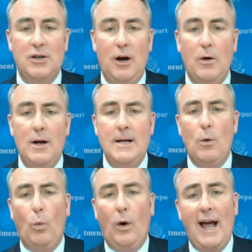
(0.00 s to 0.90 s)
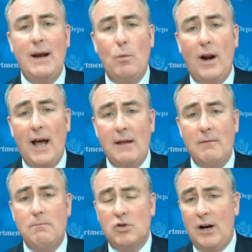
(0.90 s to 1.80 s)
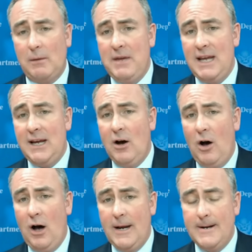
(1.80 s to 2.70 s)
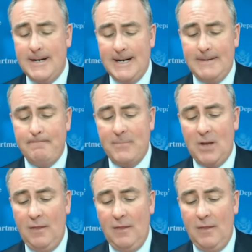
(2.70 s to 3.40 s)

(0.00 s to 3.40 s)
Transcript: So, what I what I struck me on um,